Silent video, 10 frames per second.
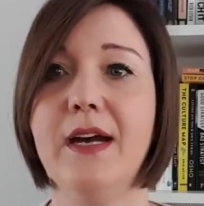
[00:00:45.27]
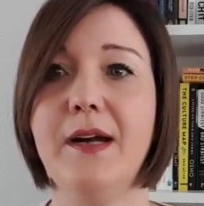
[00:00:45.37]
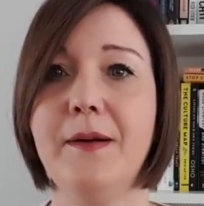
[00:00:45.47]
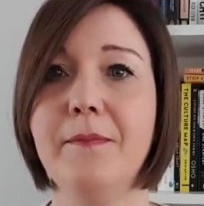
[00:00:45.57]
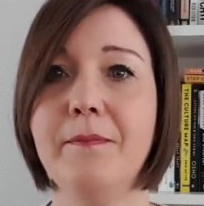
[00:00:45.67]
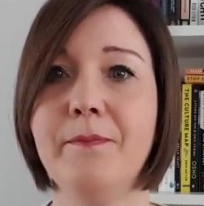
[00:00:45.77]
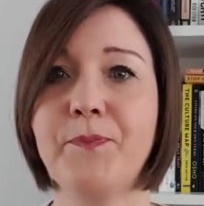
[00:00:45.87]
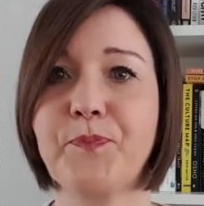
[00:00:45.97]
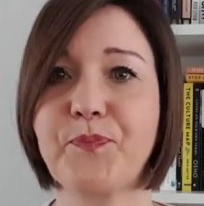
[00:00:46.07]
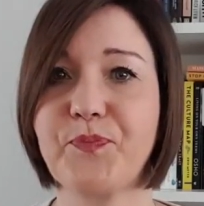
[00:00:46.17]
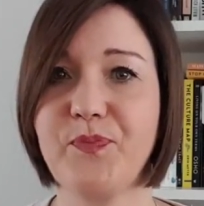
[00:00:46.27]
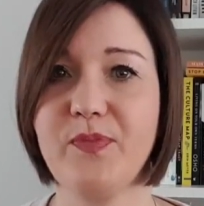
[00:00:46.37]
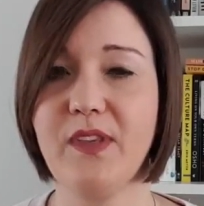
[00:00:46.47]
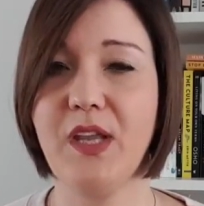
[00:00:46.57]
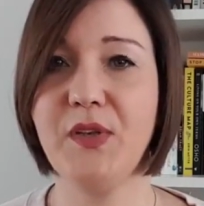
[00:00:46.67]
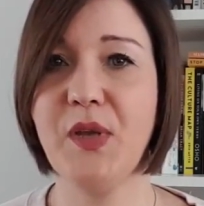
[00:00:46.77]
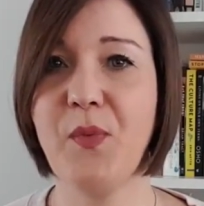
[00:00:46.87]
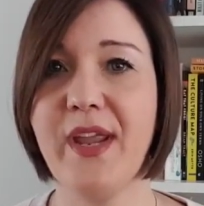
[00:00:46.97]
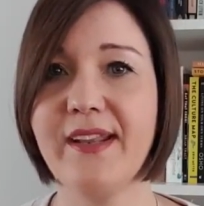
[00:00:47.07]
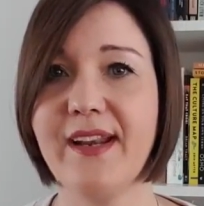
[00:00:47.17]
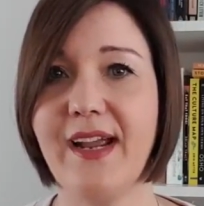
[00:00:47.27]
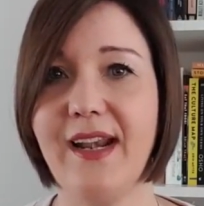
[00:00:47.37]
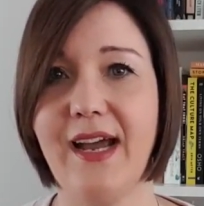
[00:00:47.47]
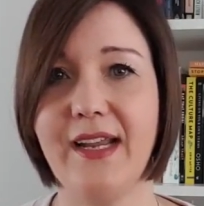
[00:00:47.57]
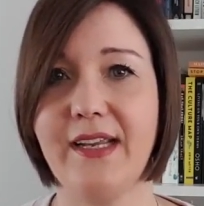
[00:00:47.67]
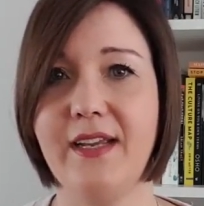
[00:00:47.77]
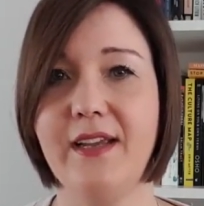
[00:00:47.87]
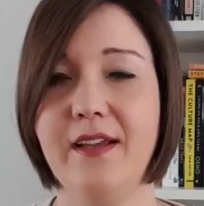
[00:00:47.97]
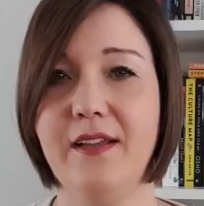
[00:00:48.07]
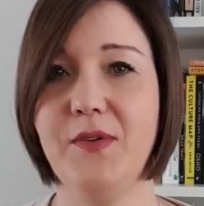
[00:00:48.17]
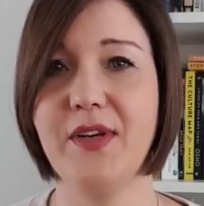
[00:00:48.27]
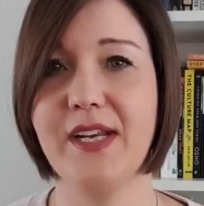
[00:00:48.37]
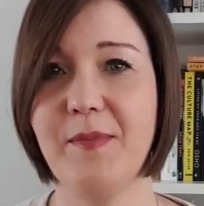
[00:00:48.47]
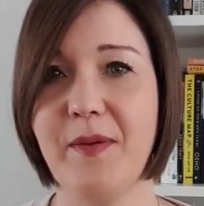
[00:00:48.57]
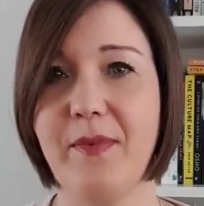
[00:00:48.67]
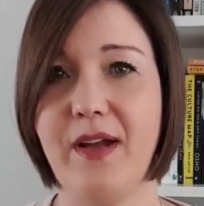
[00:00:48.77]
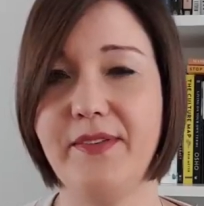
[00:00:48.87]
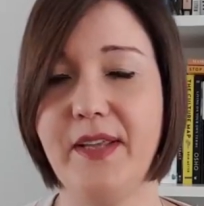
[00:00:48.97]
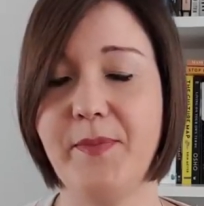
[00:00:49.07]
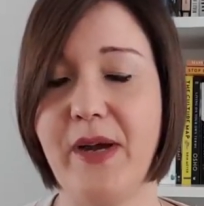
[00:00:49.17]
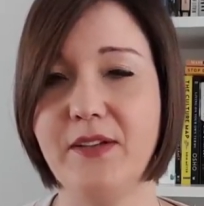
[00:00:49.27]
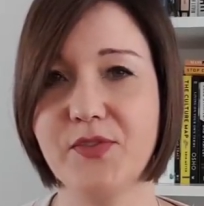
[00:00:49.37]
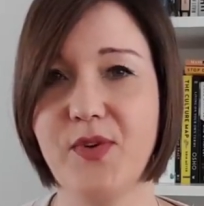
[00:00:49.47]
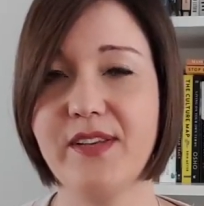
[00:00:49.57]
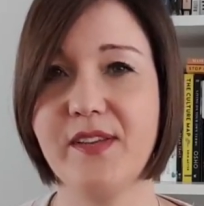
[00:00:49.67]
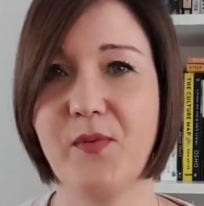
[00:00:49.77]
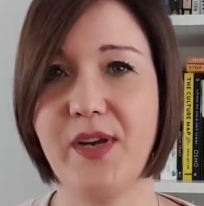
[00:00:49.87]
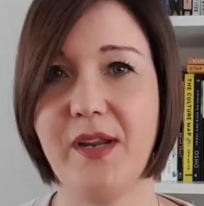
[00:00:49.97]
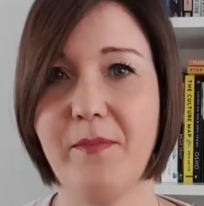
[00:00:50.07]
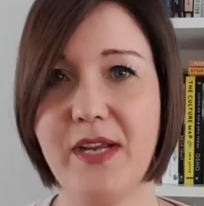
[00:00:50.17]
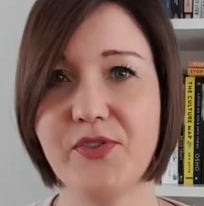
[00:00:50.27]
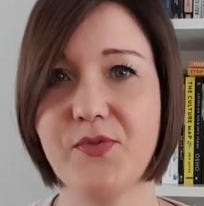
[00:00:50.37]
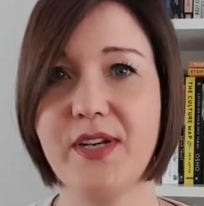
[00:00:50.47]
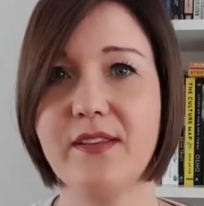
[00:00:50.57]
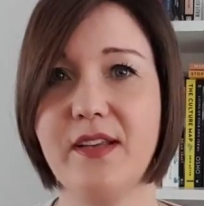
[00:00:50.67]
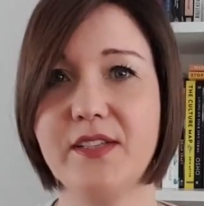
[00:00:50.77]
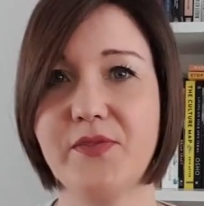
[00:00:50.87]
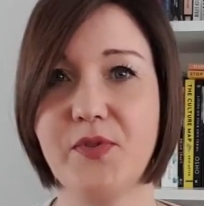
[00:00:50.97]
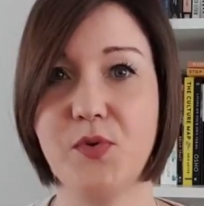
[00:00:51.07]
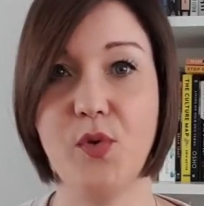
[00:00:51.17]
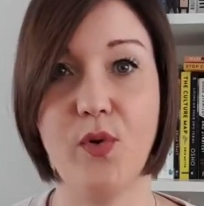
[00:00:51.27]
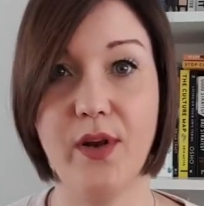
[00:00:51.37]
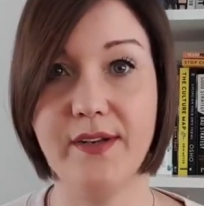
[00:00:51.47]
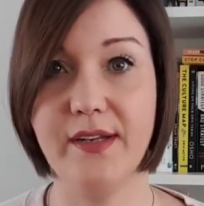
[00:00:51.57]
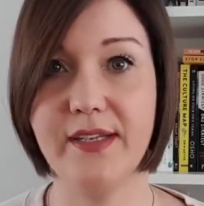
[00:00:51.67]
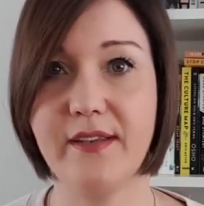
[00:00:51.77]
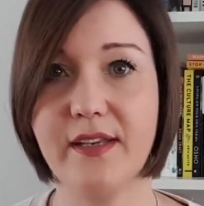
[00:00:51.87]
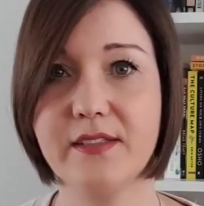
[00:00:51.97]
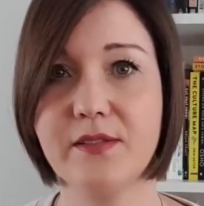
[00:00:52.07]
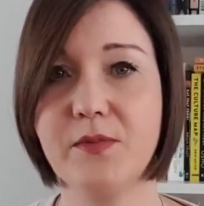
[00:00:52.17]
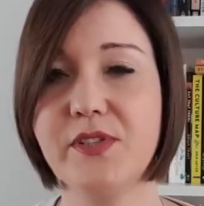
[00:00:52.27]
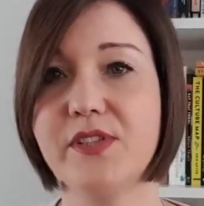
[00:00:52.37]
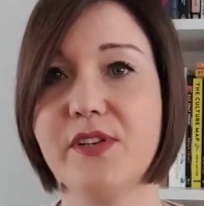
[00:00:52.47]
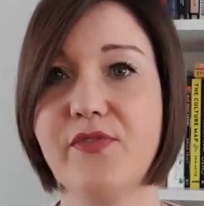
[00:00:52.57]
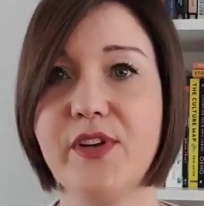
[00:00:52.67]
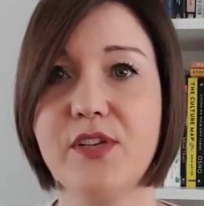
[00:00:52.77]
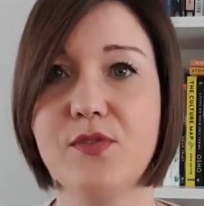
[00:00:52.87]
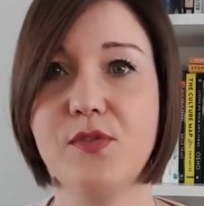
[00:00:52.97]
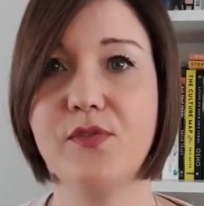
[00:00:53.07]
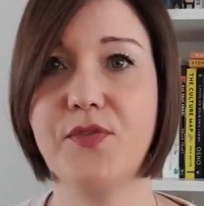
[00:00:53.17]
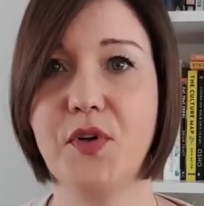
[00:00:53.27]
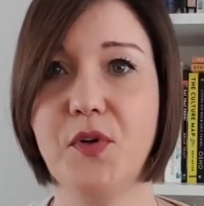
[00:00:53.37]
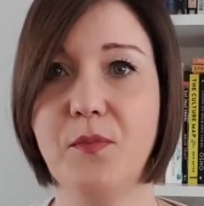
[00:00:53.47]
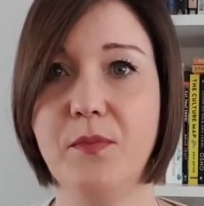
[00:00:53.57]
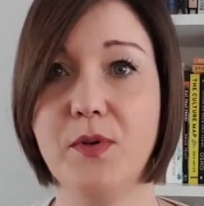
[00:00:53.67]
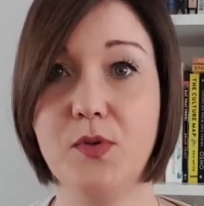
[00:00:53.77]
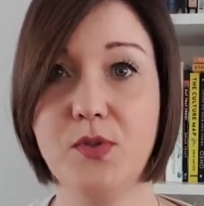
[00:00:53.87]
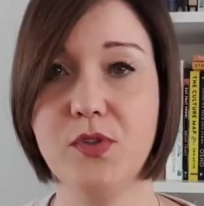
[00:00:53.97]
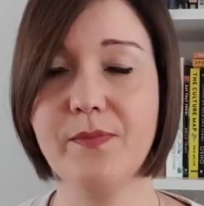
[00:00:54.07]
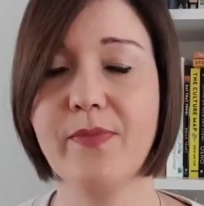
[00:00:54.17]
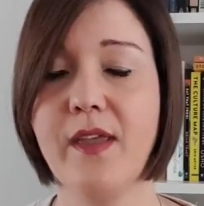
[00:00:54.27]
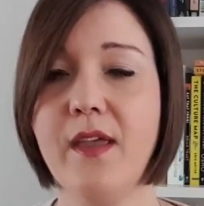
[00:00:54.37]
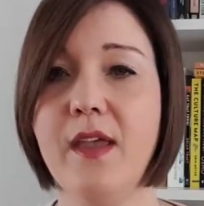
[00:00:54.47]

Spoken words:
The way that I like looking at bounce rate and the way I measure it is through Google Analytics, which is a free tool from Google.